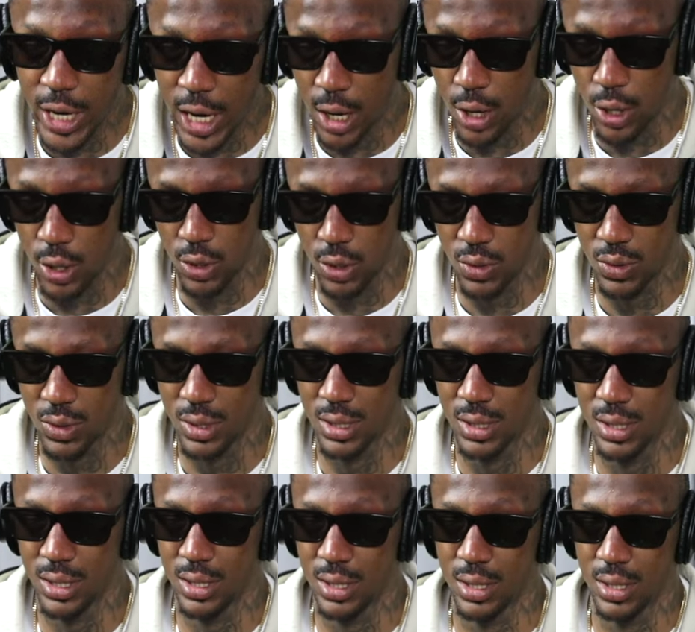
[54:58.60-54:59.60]
no.
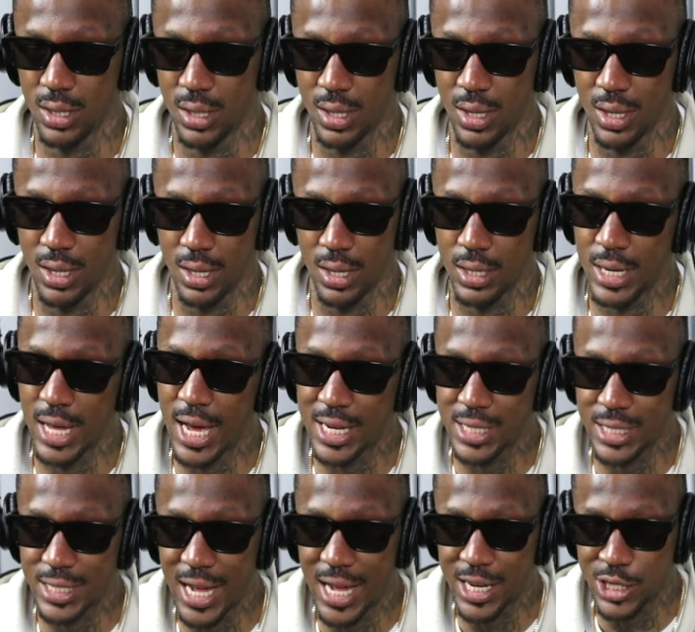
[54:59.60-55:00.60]

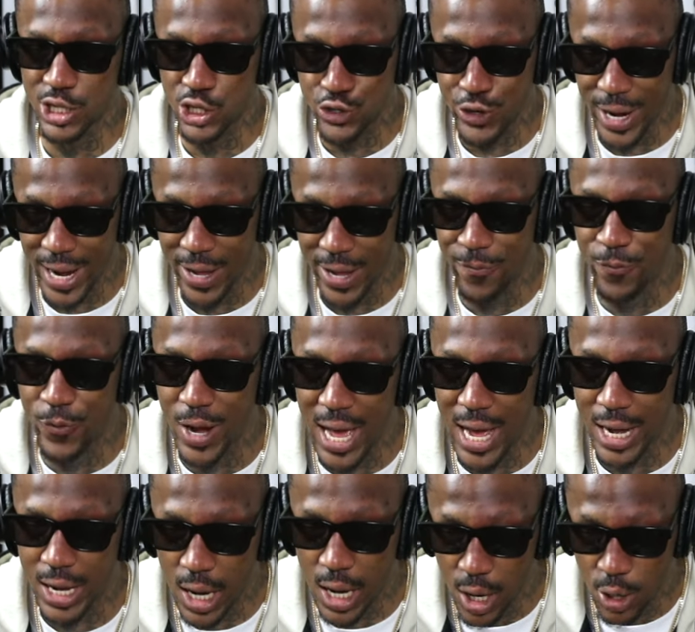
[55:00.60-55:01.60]
That's not straight,
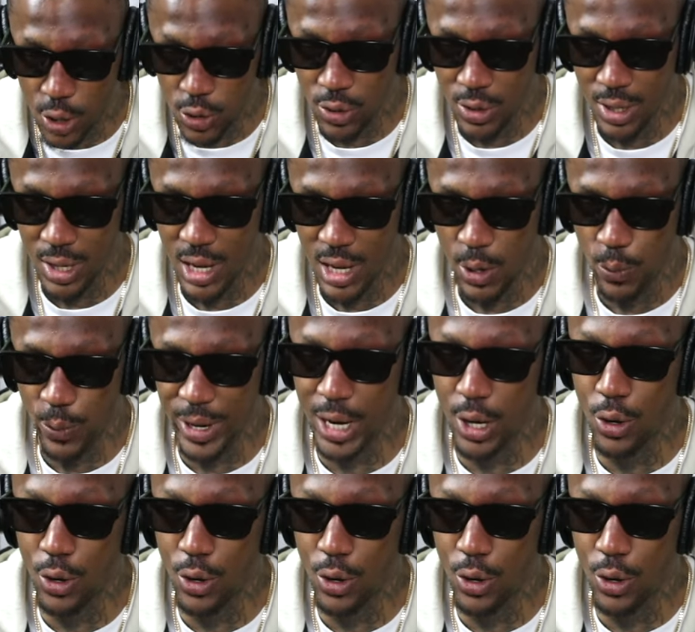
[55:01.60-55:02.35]
Flacco. Mm-hmm. We